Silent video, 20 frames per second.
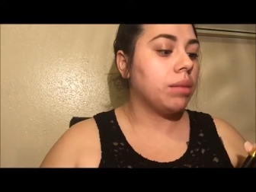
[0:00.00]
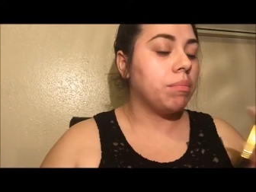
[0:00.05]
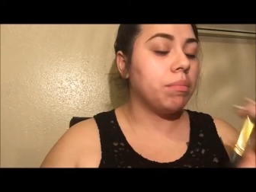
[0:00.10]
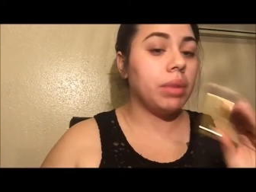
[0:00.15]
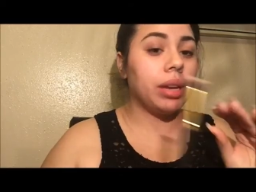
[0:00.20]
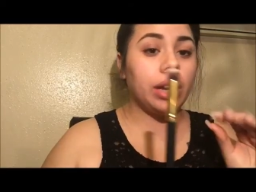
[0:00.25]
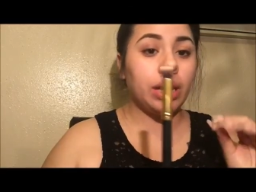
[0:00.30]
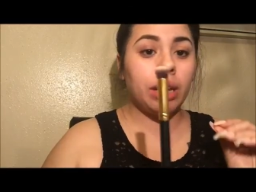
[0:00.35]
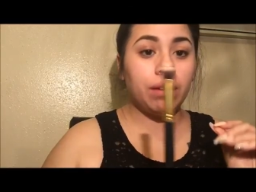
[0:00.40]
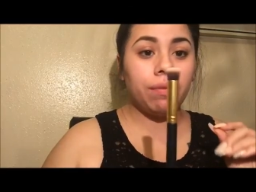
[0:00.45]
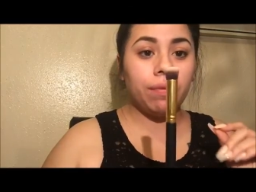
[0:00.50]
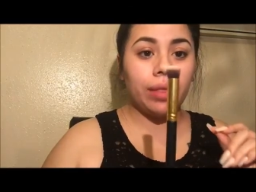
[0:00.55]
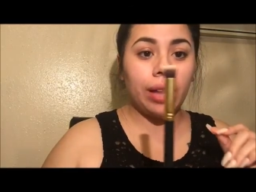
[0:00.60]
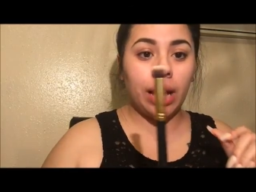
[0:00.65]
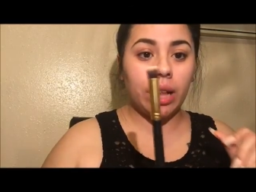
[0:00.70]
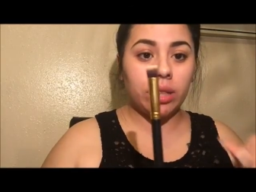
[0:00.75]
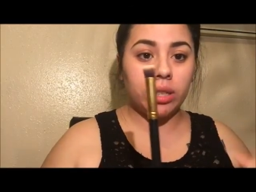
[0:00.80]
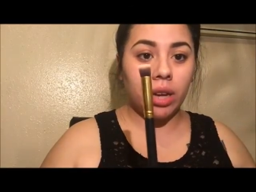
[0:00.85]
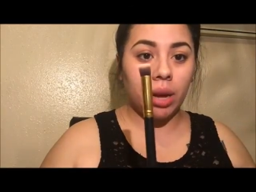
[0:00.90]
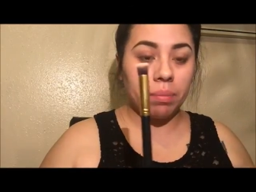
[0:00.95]
mini
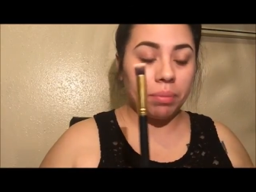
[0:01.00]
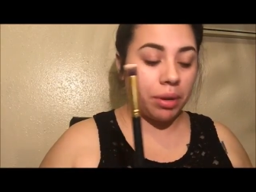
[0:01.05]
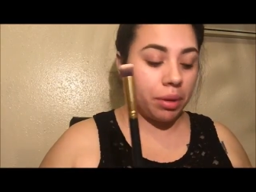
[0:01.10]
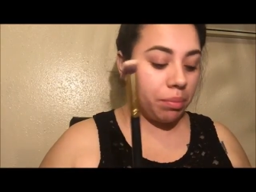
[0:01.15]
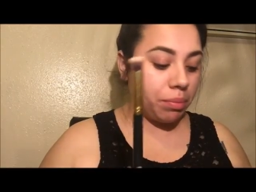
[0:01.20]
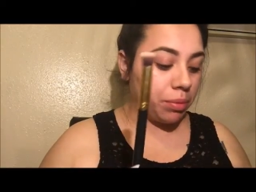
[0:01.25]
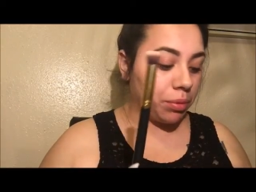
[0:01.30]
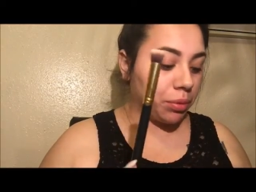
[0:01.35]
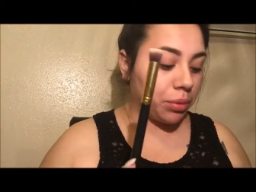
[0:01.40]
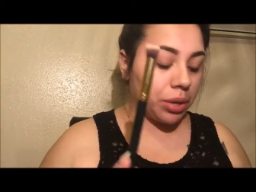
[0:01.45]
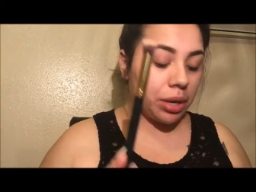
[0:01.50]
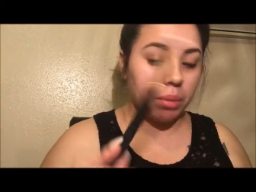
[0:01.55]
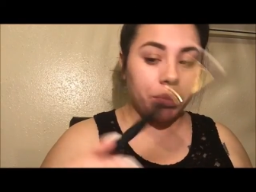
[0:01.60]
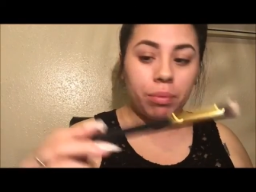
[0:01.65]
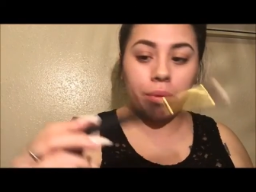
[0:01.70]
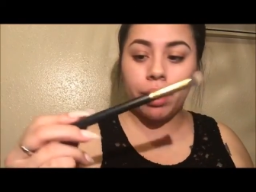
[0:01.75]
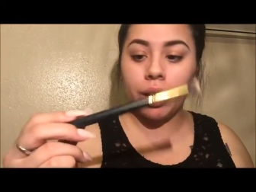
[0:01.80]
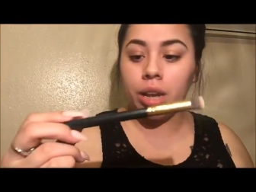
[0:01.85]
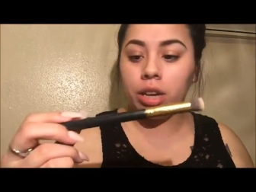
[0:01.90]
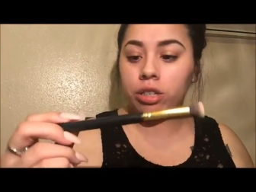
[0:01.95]
flat top
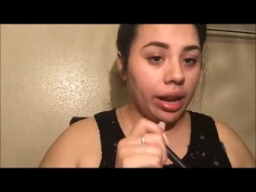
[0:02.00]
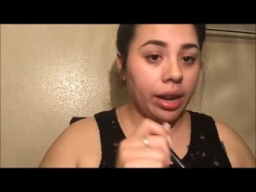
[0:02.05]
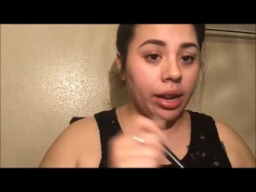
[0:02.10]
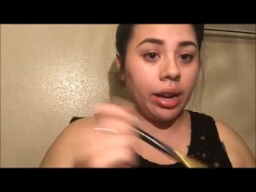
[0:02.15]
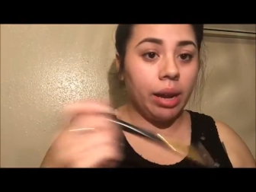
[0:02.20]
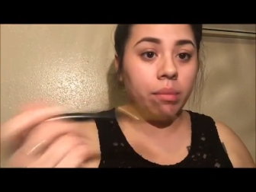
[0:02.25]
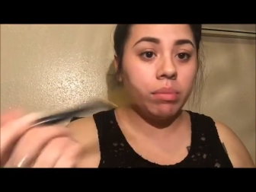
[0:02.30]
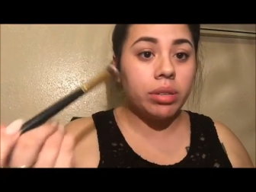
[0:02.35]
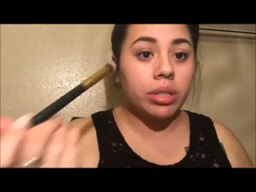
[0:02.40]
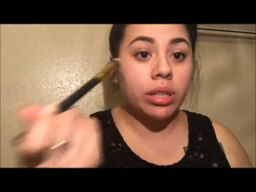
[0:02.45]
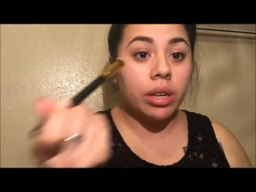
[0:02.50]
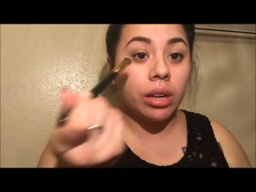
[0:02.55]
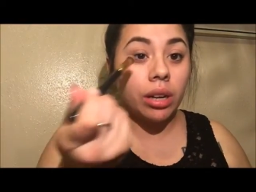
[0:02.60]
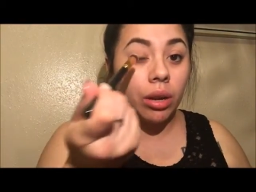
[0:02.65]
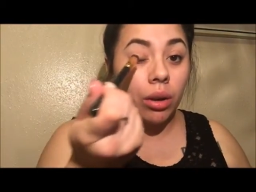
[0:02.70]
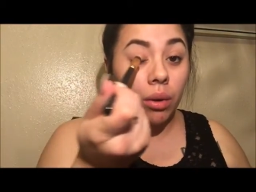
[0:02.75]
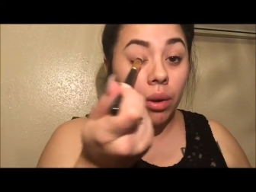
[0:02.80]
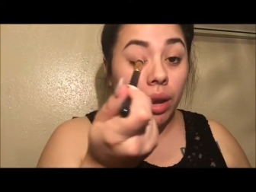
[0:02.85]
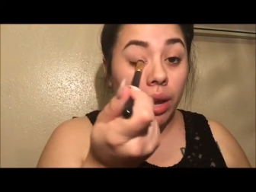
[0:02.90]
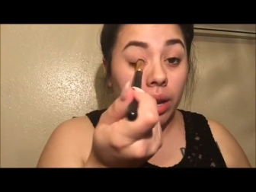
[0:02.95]
kabuki brush, and I'm just going
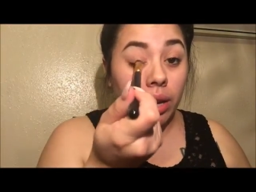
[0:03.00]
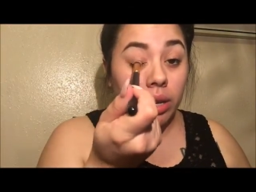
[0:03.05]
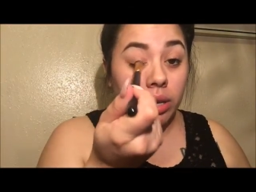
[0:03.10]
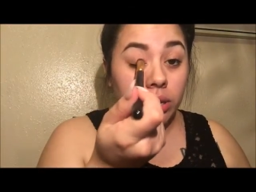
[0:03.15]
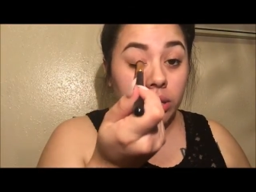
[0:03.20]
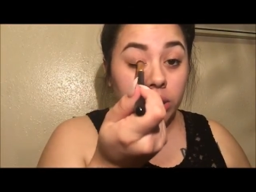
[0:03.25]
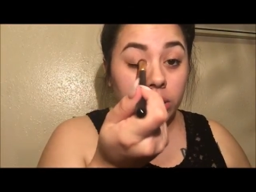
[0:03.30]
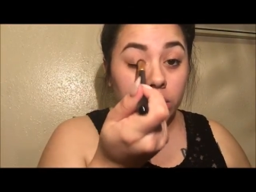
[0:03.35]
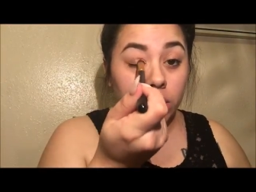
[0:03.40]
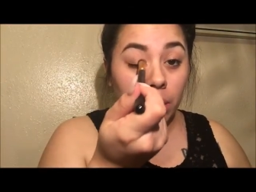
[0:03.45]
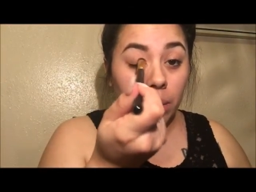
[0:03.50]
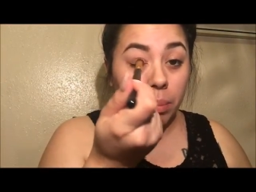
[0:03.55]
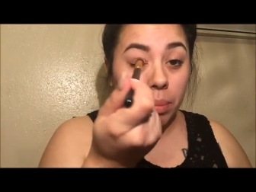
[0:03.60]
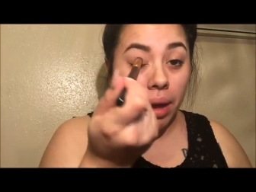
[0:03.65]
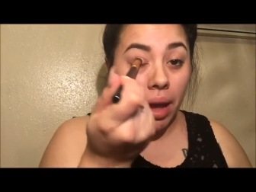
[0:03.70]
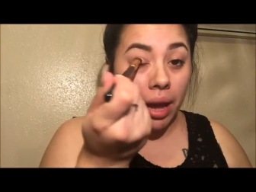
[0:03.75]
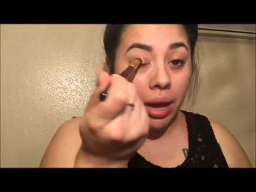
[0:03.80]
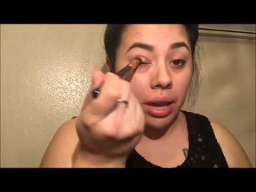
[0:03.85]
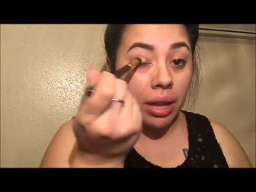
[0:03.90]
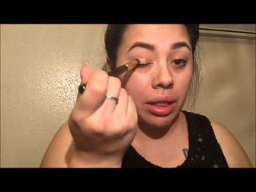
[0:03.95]
to go ahead and just start
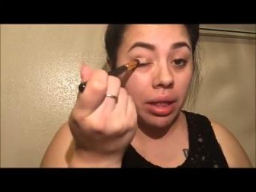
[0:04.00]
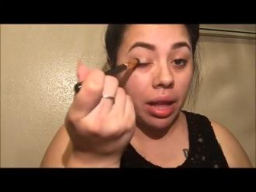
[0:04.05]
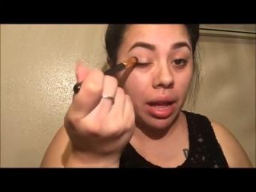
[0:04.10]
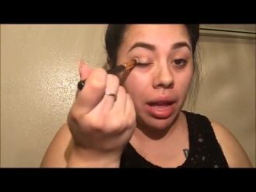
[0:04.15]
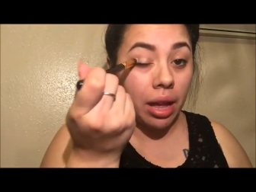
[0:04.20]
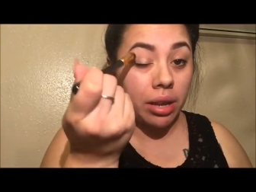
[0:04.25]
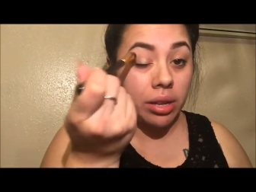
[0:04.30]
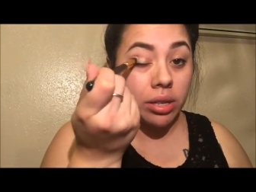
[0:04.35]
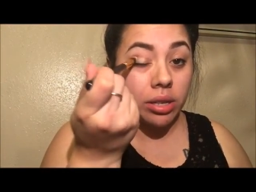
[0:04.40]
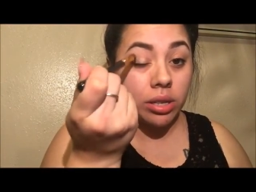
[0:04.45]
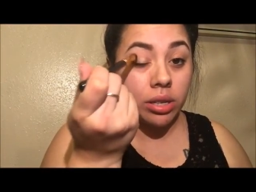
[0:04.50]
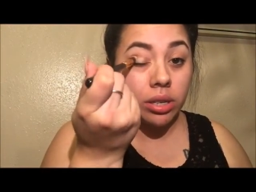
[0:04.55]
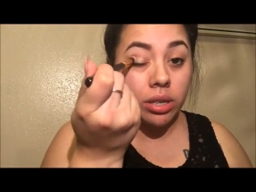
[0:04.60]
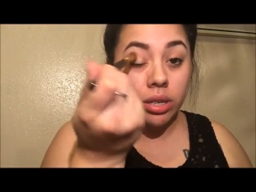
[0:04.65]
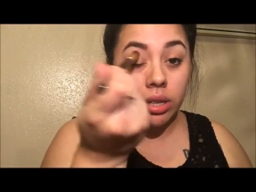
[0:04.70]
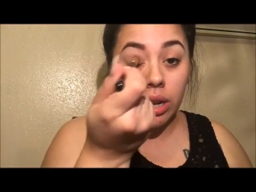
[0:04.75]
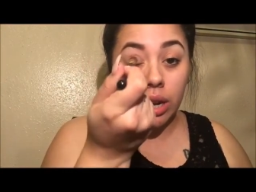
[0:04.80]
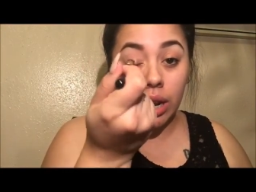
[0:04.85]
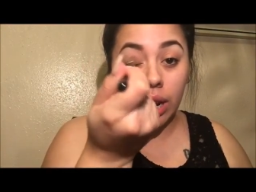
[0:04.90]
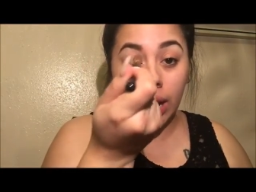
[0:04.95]
packing that
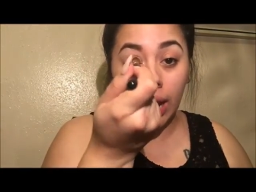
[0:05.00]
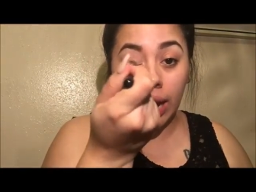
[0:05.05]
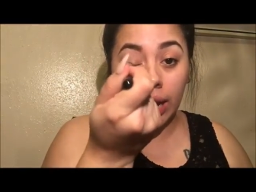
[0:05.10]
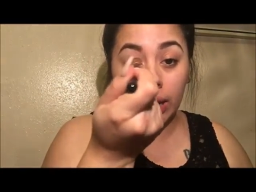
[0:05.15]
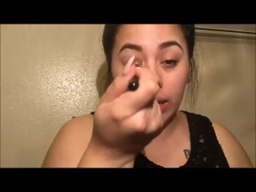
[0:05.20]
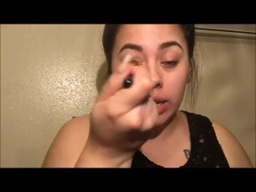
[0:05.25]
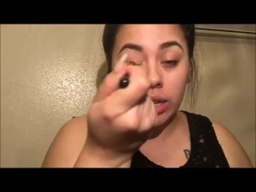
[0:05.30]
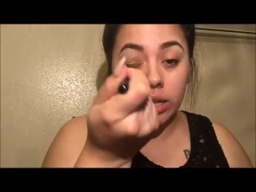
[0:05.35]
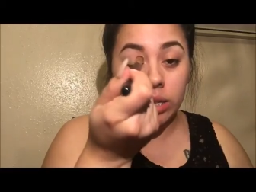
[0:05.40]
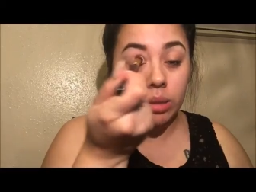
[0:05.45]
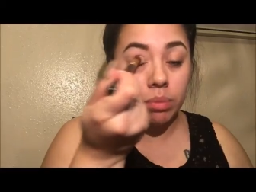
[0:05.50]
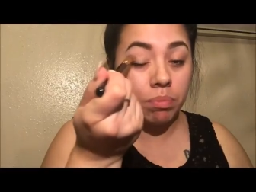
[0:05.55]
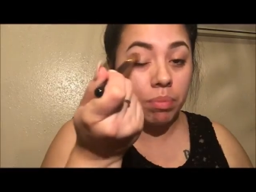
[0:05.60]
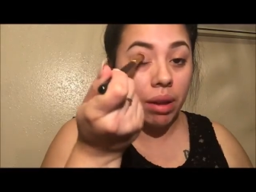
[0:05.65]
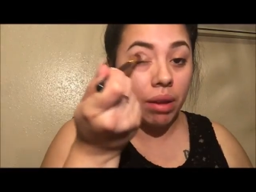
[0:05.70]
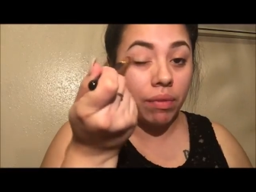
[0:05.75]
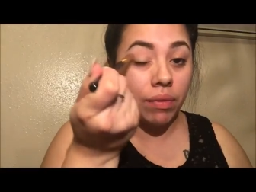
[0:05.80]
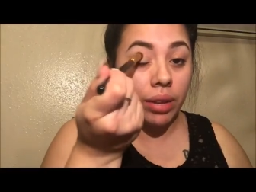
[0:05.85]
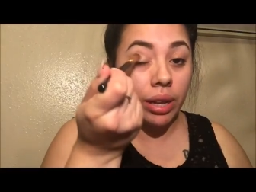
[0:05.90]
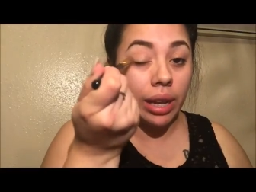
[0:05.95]
lightly, just
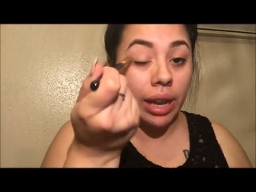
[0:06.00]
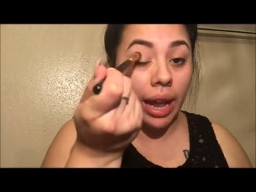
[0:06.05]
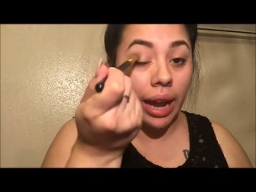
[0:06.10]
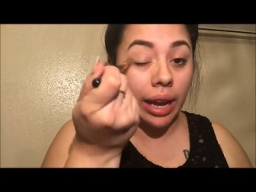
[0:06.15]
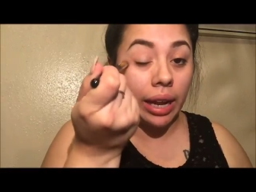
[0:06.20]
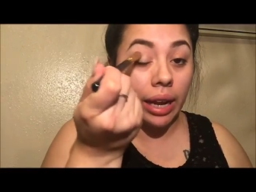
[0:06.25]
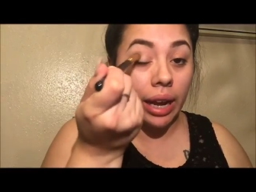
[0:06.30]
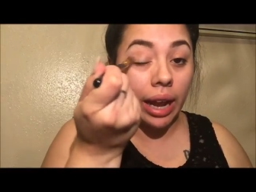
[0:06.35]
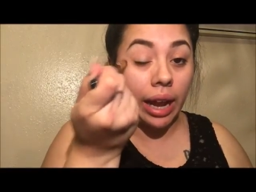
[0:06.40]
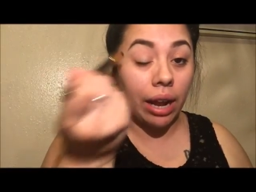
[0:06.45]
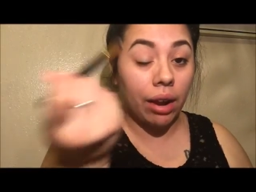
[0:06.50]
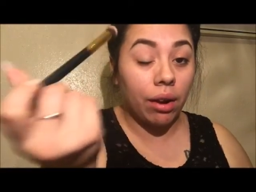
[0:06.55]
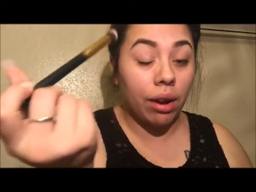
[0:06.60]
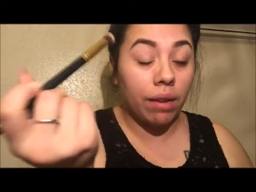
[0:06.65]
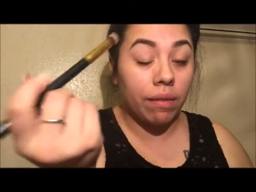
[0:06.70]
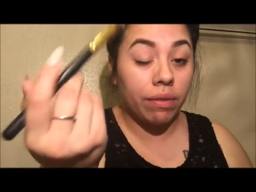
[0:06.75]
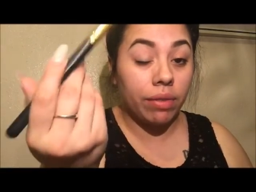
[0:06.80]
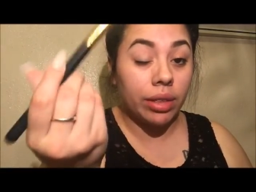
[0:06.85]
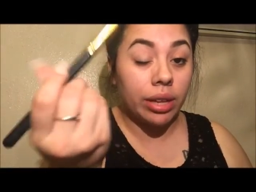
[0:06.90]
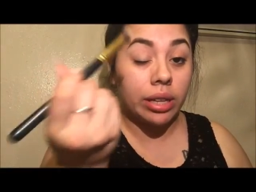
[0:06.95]
buff a light layer
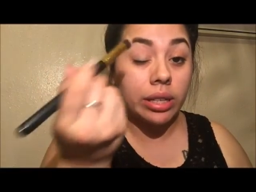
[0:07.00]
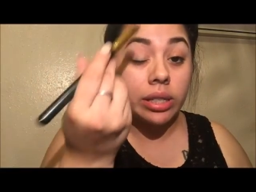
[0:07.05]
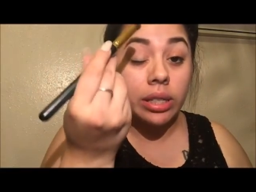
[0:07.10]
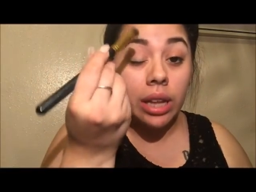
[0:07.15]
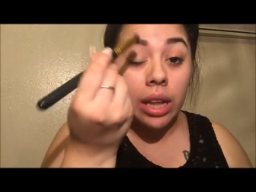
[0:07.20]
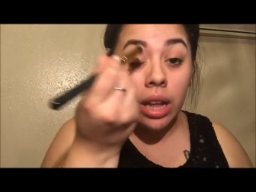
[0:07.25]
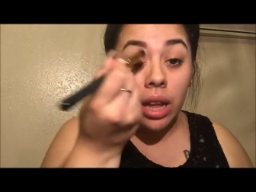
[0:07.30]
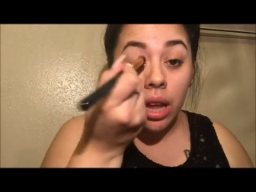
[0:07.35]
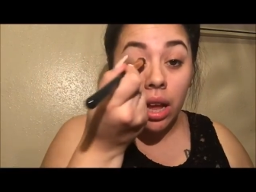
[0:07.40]
of this